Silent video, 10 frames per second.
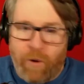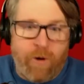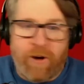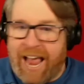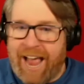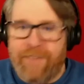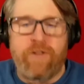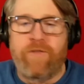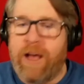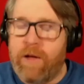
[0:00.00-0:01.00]
Or have
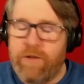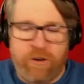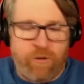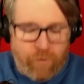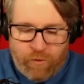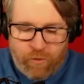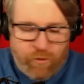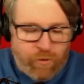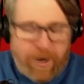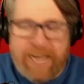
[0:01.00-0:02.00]
you found a
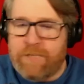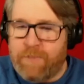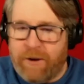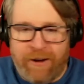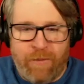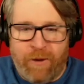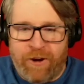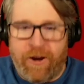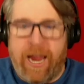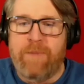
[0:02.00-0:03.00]
grace period where
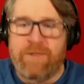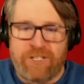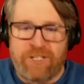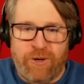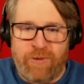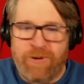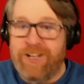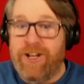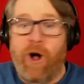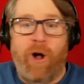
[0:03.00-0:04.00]
you're able to do
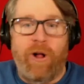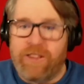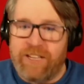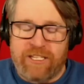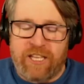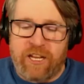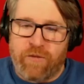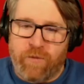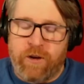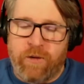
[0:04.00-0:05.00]
all these things
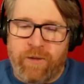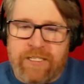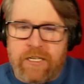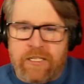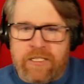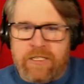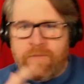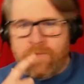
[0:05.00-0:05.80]
for your residents?